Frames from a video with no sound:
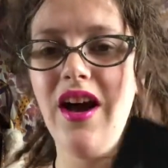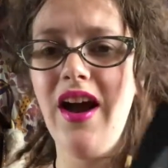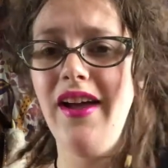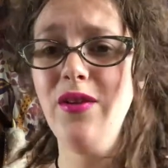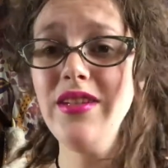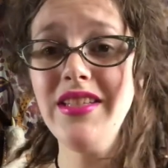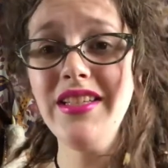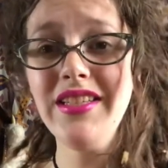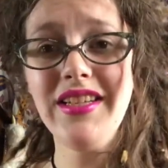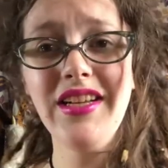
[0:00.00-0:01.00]
I always
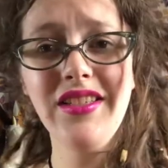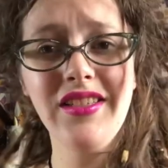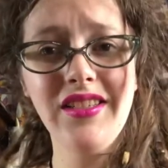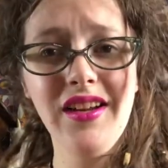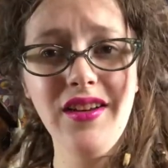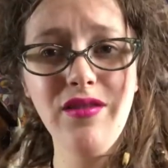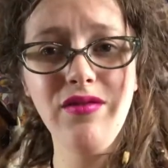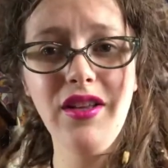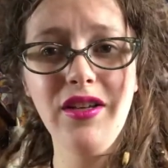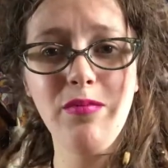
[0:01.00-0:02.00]
think it tastes kind of
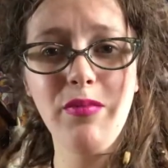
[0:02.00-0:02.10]
like